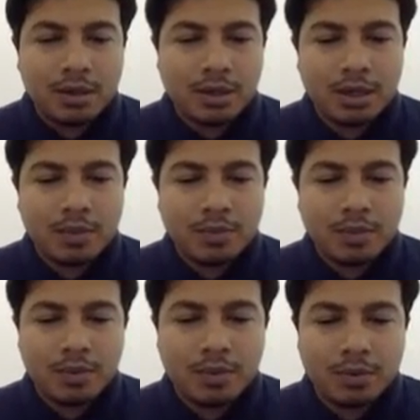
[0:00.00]

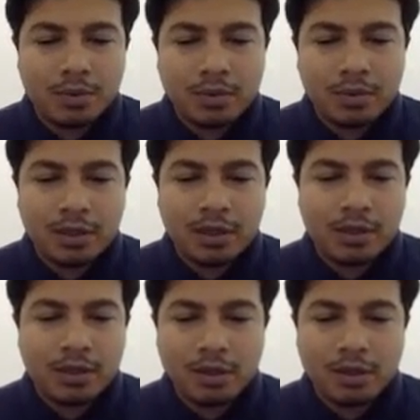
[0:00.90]

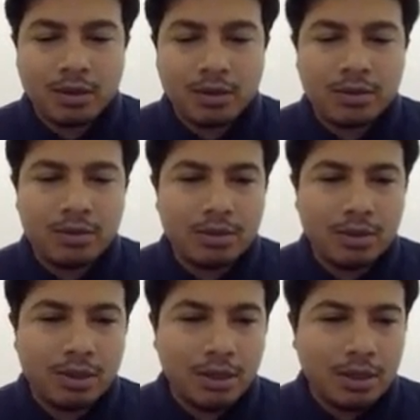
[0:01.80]
hypothetical
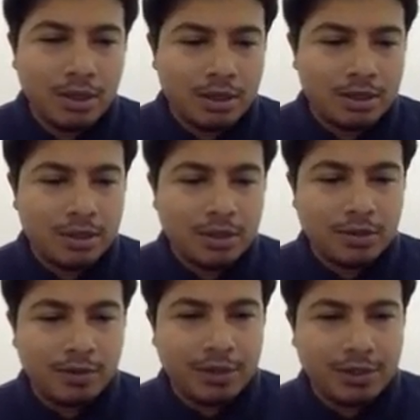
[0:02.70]

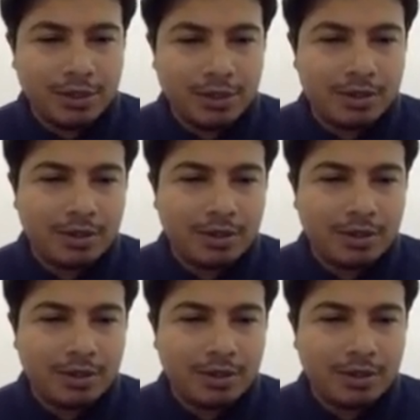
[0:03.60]
situation,